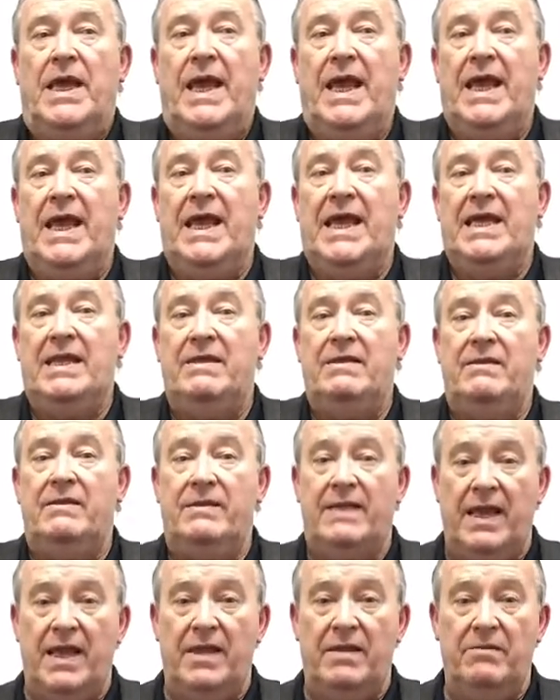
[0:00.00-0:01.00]
And
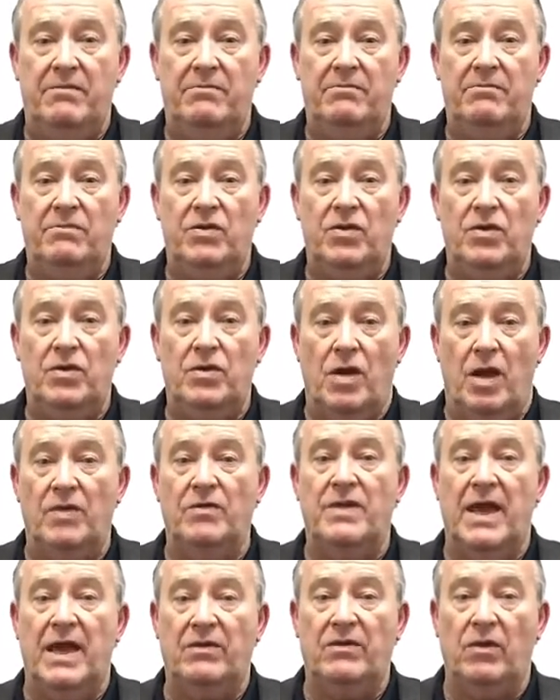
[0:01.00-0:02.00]
then
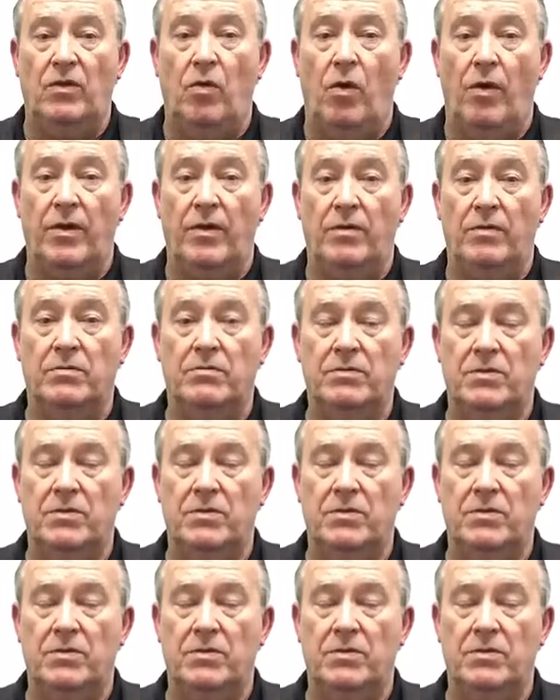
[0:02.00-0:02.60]
contact the lawyer.